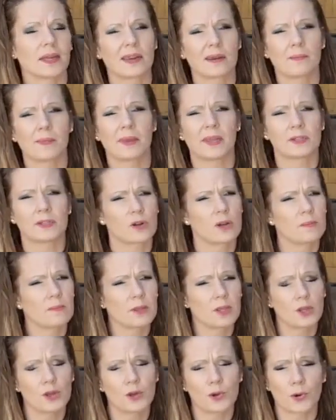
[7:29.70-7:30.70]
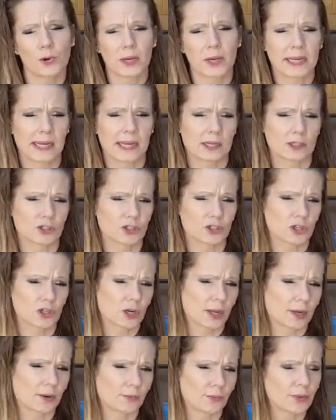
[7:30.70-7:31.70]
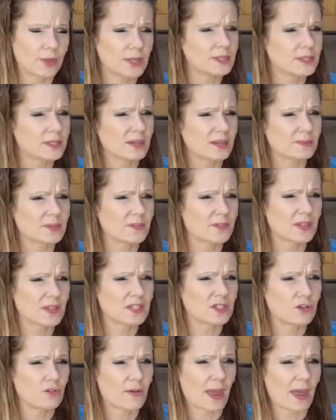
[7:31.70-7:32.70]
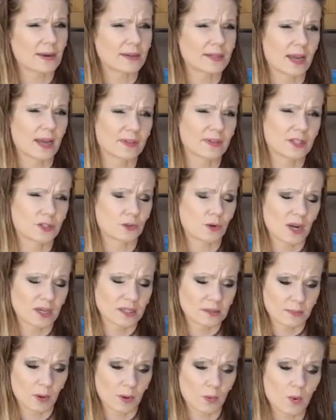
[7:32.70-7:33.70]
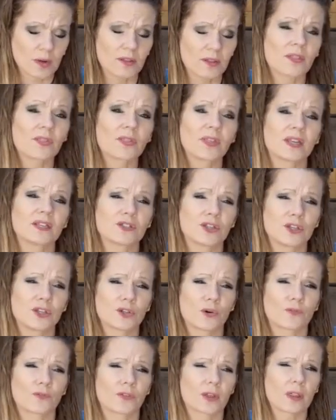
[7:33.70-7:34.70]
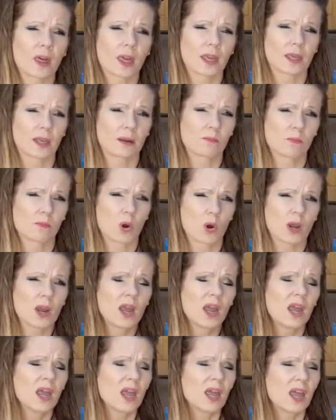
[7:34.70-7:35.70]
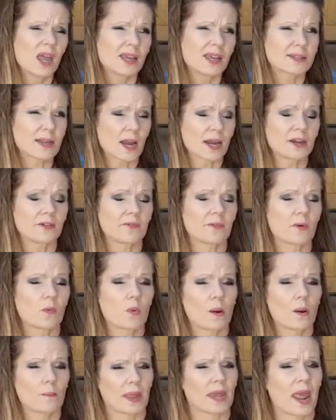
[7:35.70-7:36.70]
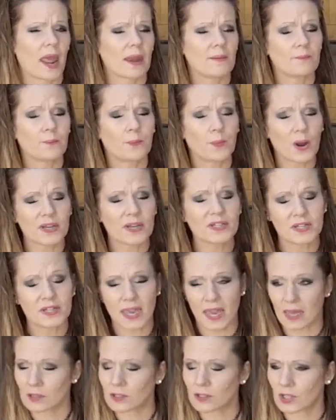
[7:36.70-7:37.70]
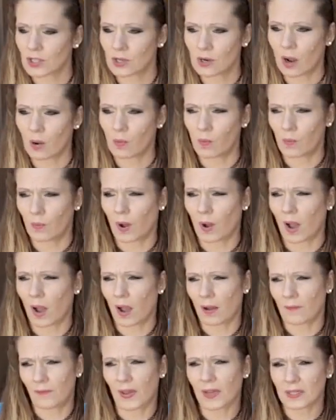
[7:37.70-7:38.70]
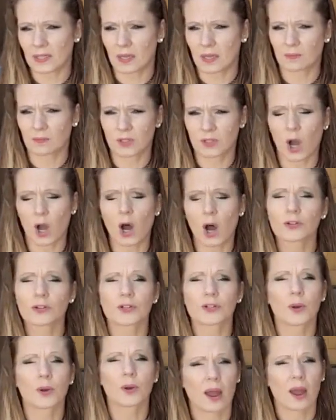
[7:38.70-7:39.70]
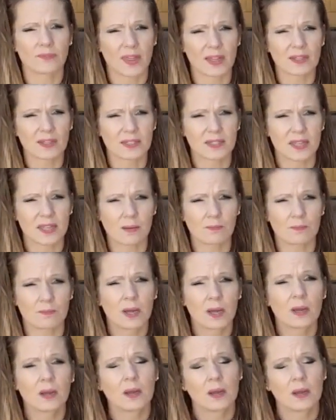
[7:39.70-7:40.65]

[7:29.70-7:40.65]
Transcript: endometrium, uterine cancer, and these types of things, and you've had to have a hysterectomy, one of the things that you don't feel like anymore is kind of a woman. And breast cancer victims also have that same